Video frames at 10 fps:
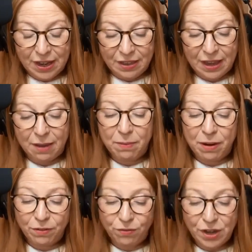They get
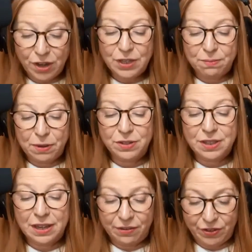married first because
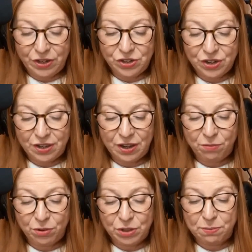they love each other and
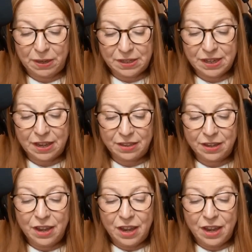want to be together,